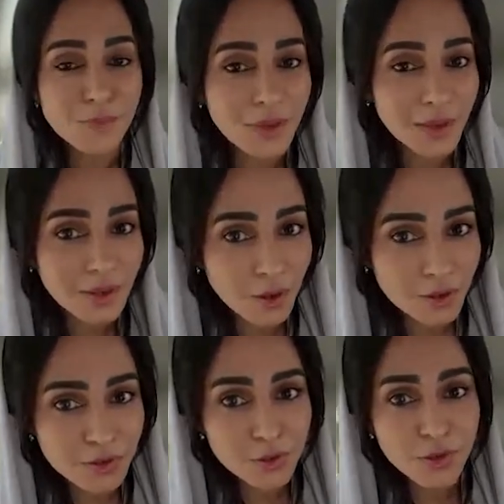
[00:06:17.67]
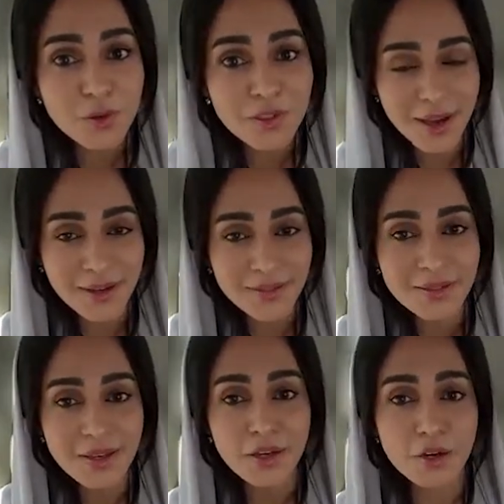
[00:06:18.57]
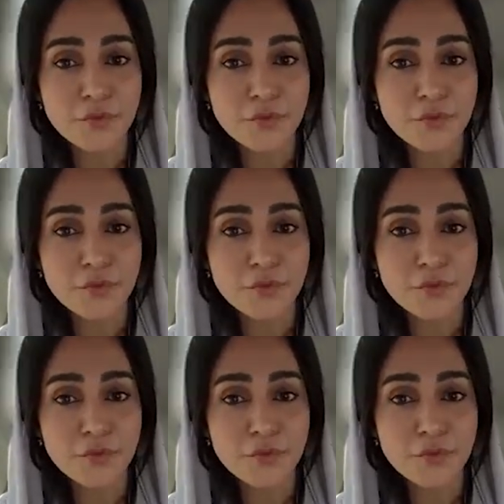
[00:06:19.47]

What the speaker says: helped me a lot to know that